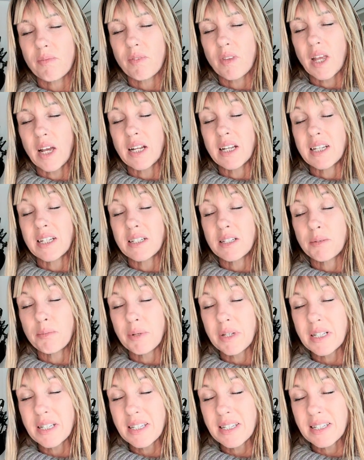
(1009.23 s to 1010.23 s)
I need to be
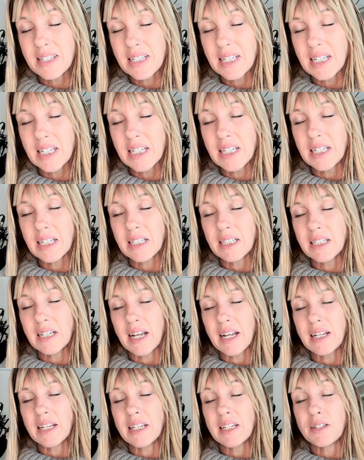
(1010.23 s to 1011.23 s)
seen. I
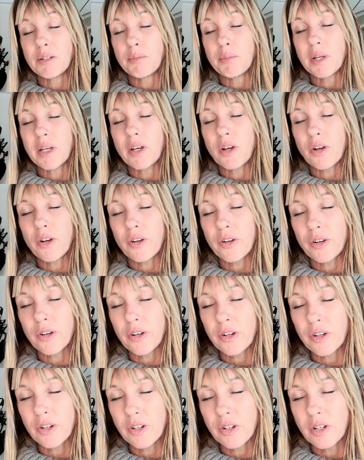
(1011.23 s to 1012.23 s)
need to be
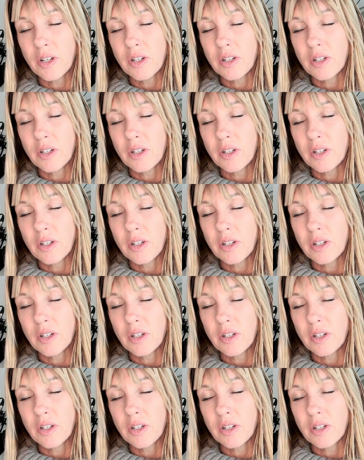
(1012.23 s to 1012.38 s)
heard.